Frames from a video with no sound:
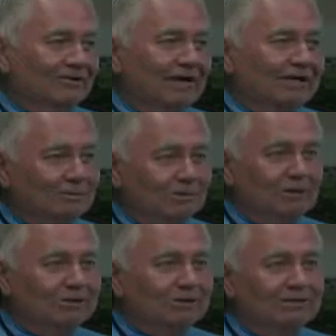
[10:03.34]
there's actually
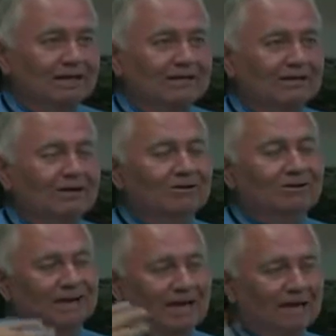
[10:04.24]
published
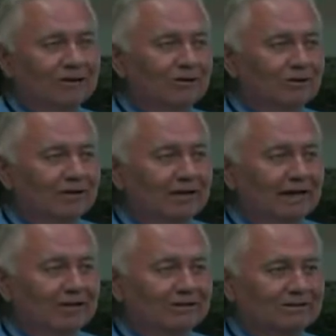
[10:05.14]
technology on how you do the
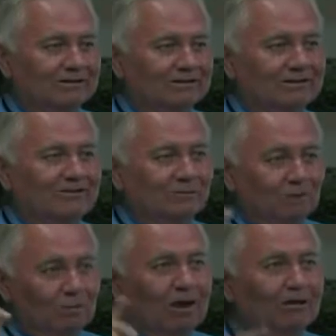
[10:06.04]
analysis
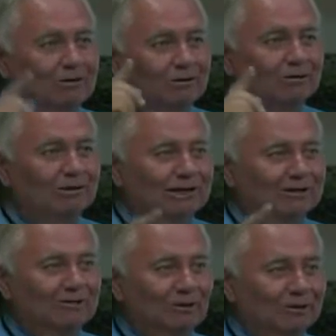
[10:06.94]
for
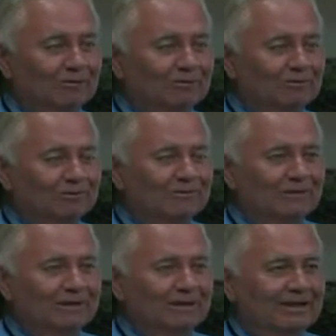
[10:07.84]
mononucleotic rhodium,
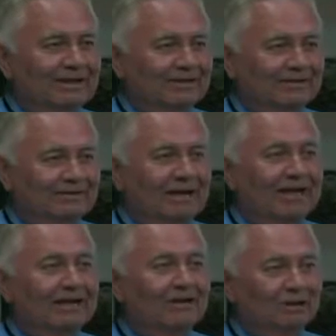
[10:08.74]
because
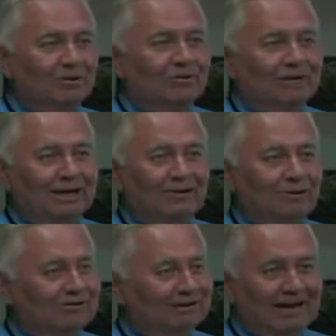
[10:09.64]
they knew that
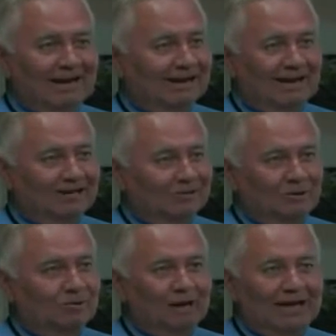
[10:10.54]
it wasn't
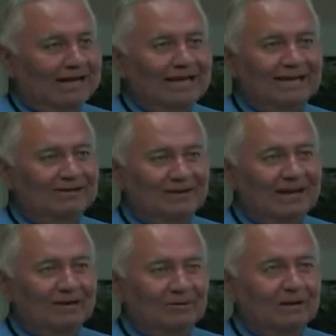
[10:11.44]
analyzable by any
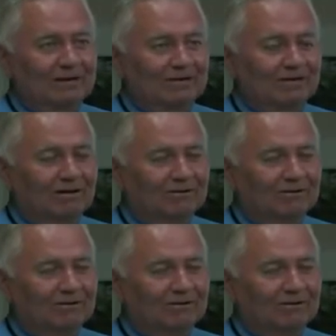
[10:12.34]
standard methods